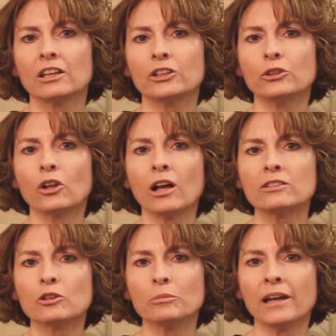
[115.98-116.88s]
You'll
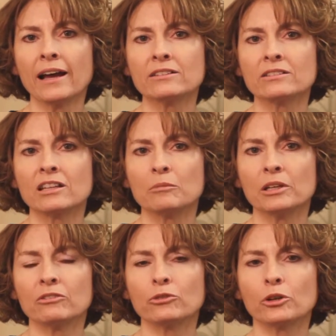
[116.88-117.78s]
also be asked to come
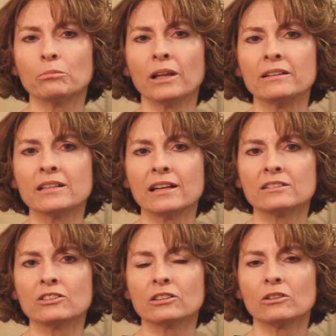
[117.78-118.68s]
in for a blood
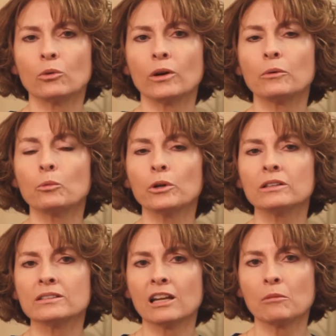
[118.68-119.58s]
test, or we'll
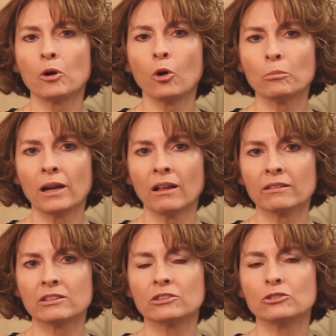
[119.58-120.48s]
set up home
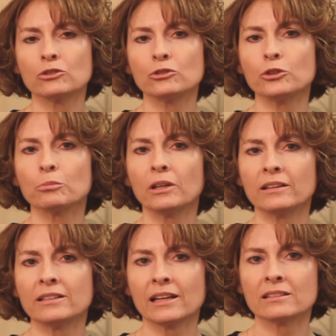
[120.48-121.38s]
health to do your
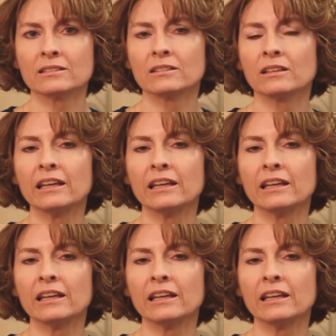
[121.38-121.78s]
blood test.